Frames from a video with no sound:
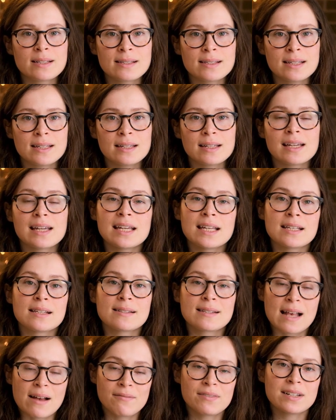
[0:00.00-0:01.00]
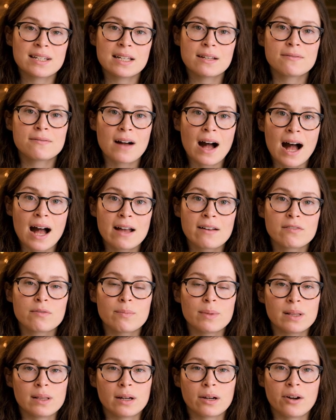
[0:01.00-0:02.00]
C is 75
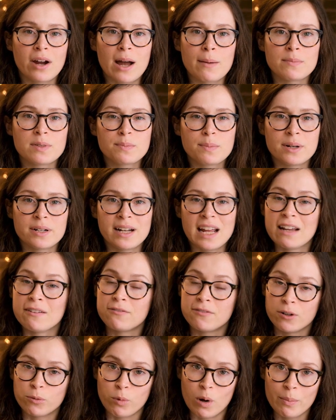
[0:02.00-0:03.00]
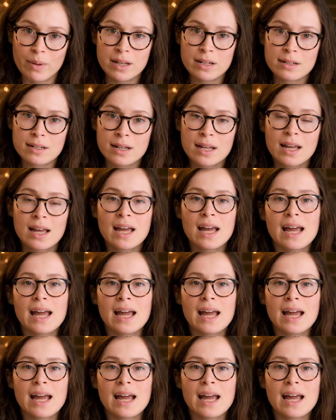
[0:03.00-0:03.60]
milligrams per day for women